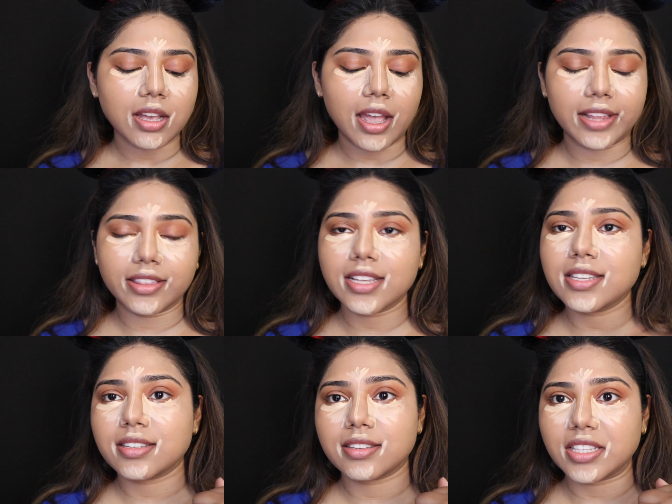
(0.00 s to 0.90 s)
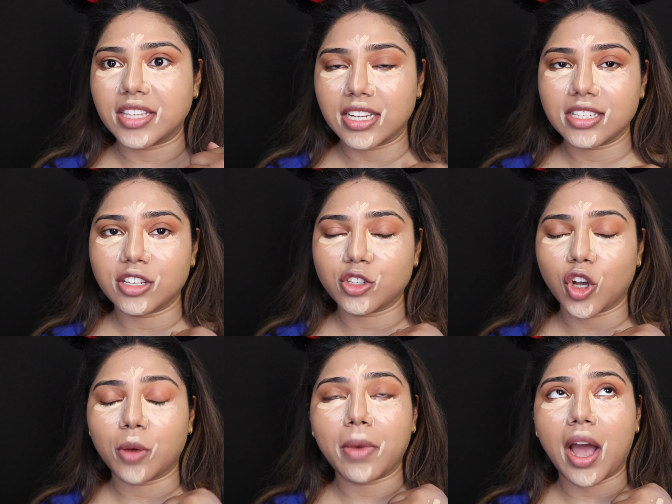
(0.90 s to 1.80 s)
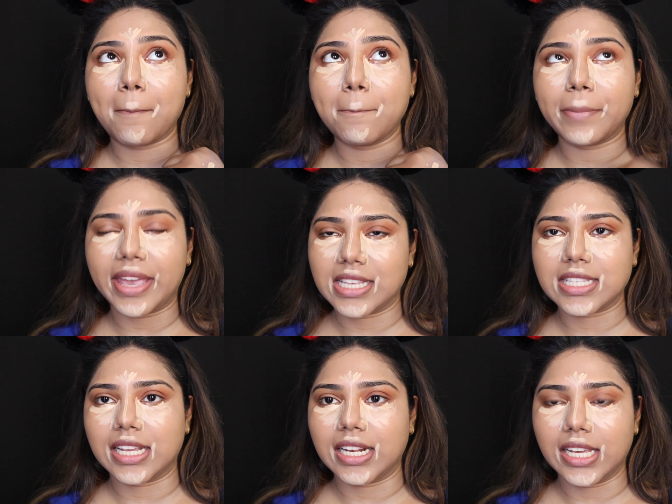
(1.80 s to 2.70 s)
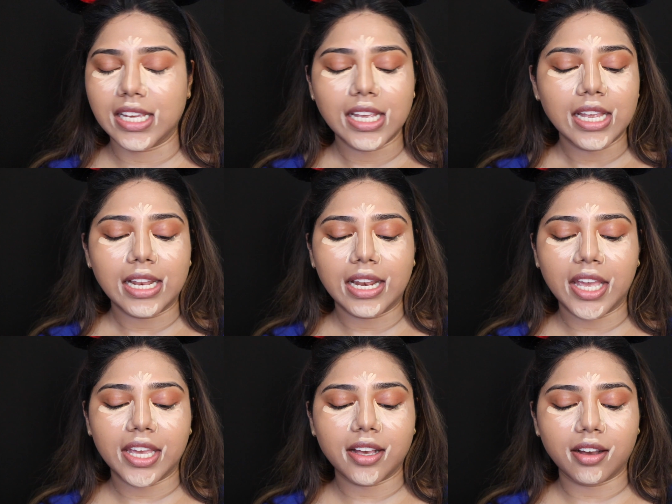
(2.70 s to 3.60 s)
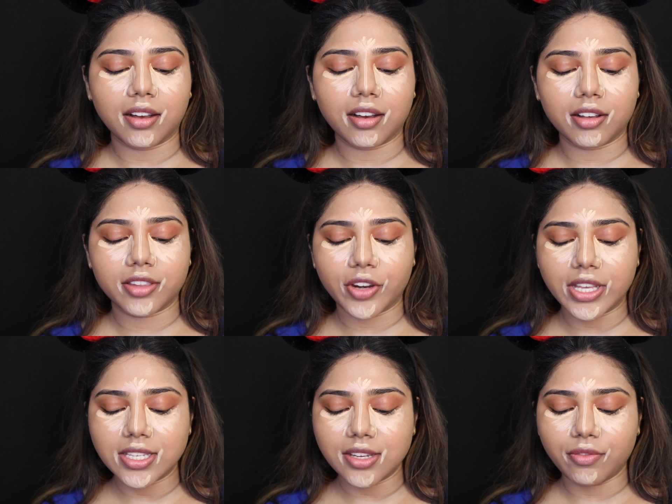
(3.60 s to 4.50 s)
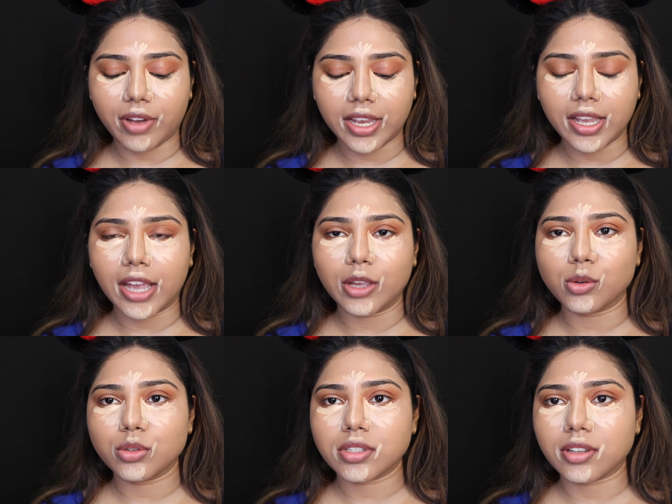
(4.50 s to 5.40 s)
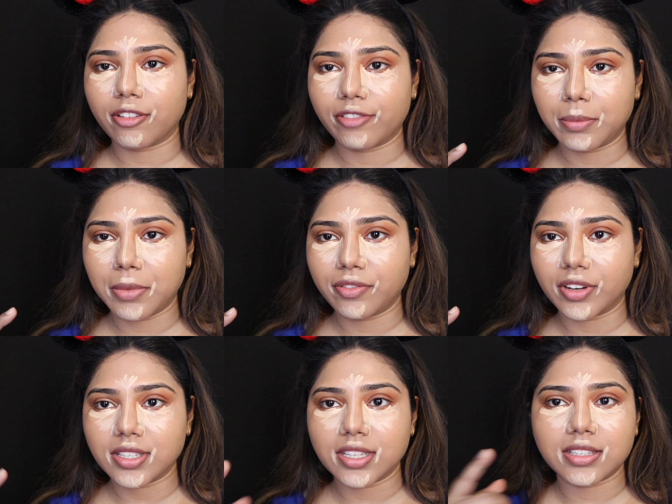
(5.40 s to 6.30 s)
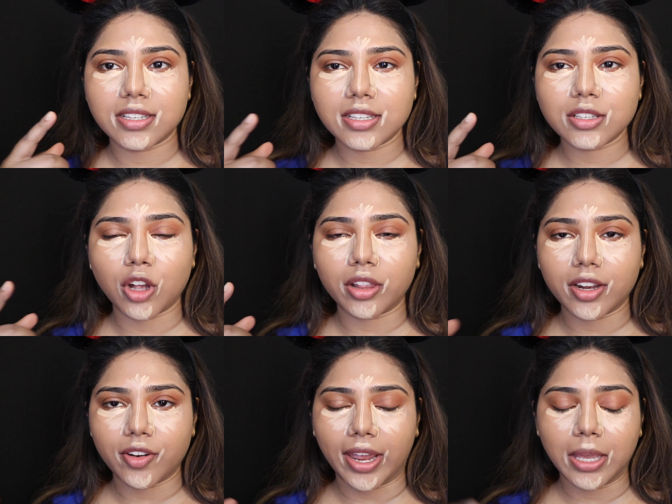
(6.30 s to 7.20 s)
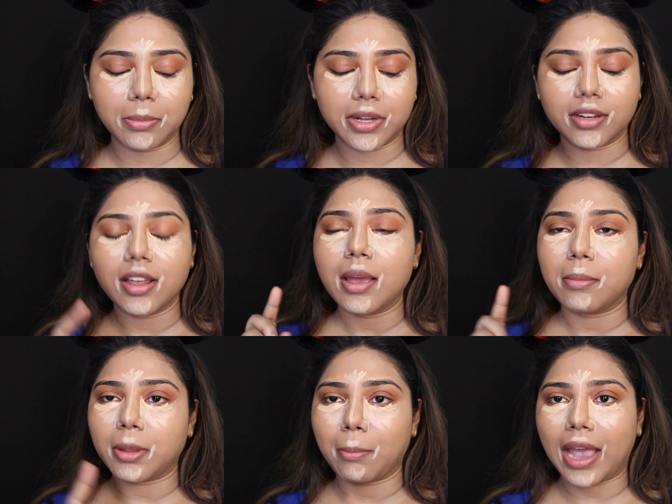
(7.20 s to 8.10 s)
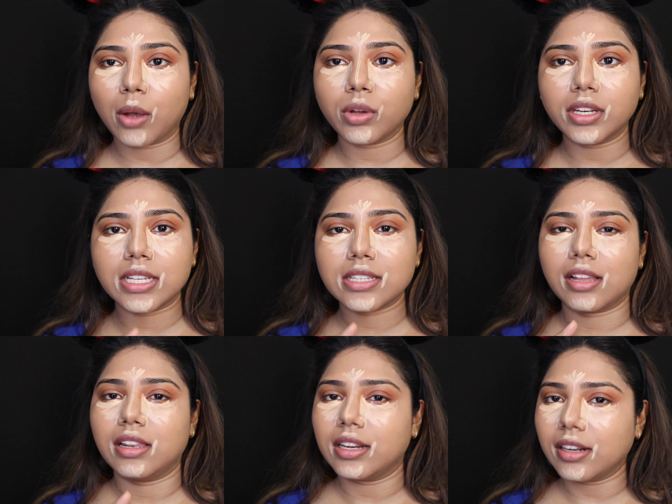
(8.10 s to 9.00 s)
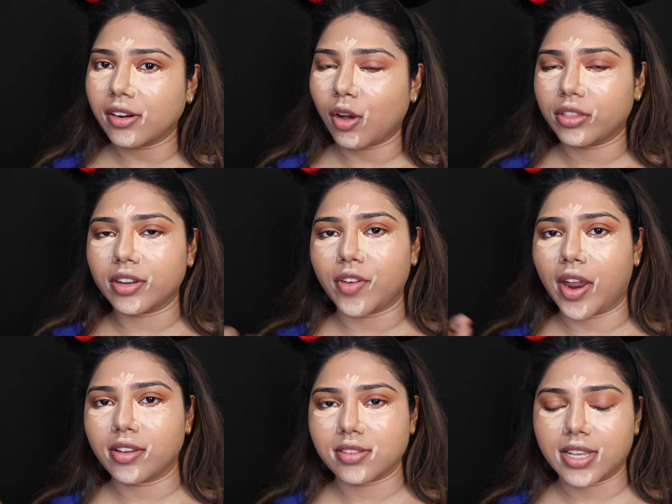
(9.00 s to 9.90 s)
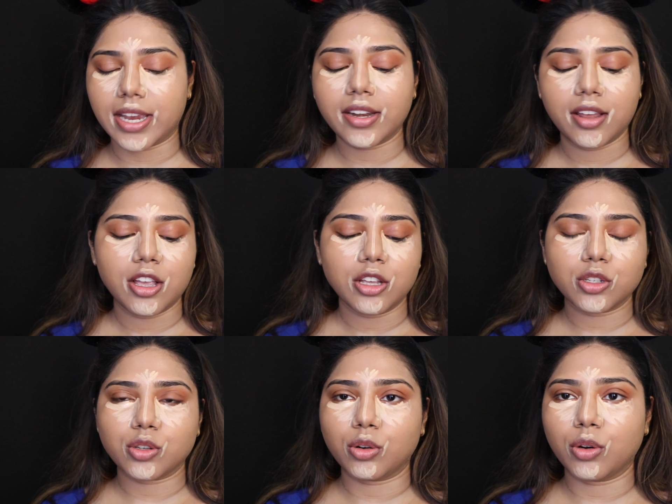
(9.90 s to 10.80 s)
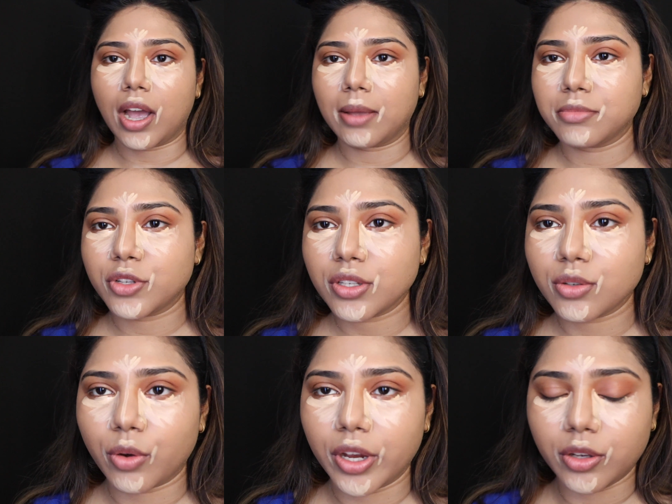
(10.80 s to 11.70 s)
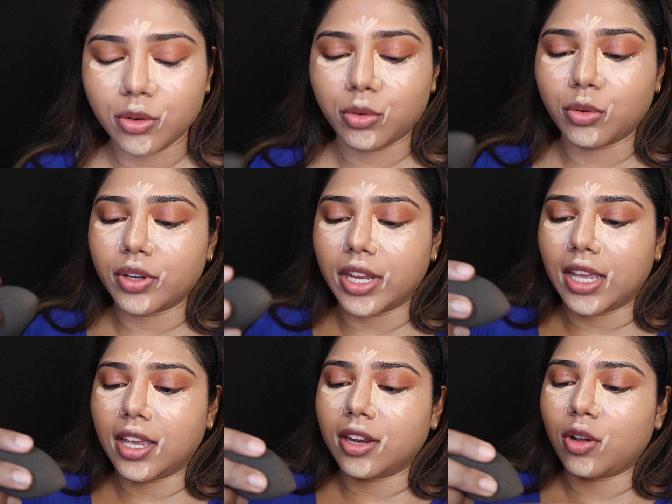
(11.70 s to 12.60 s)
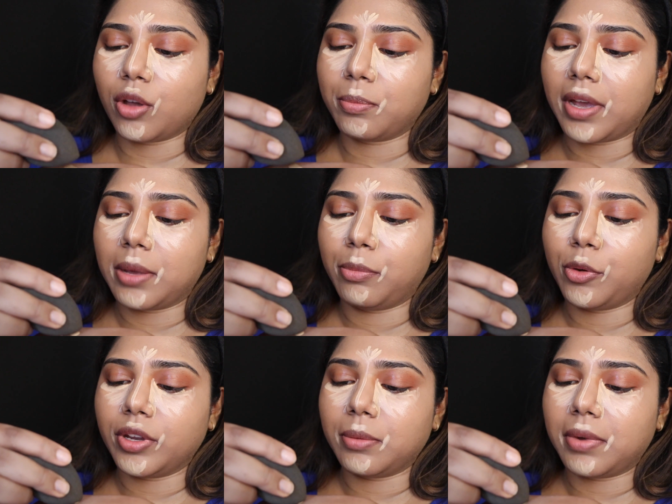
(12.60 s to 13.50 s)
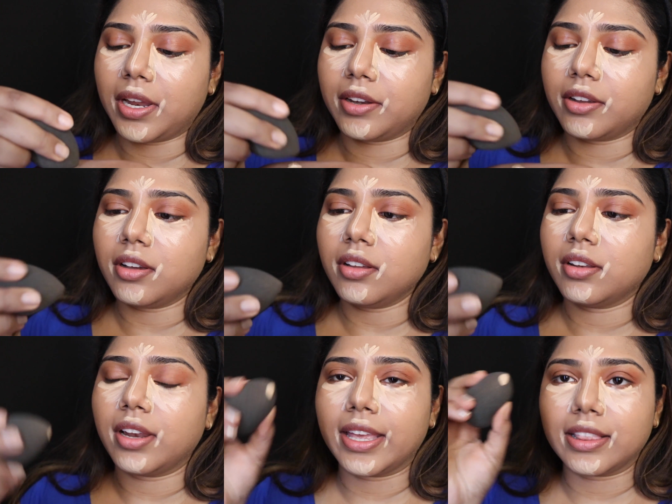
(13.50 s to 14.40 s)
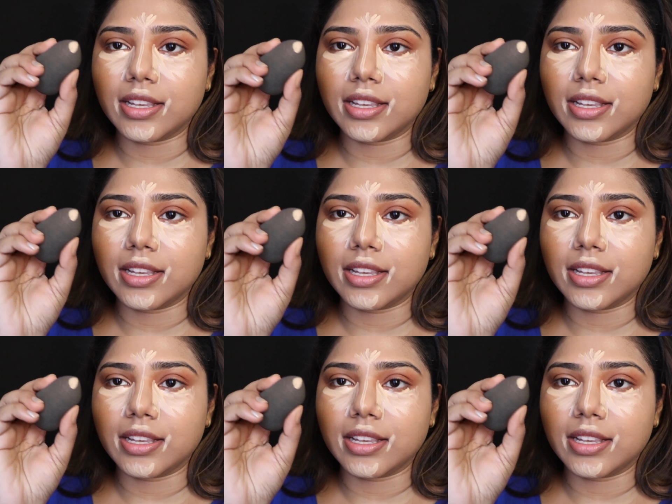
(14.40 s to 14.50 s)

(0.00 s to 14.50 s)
and this does the job amazingly. Like the reason why I used Fit Me first is this is not that drying, but the MAC one is a little on the drier side. So I'm just going to take it on my beauty blender like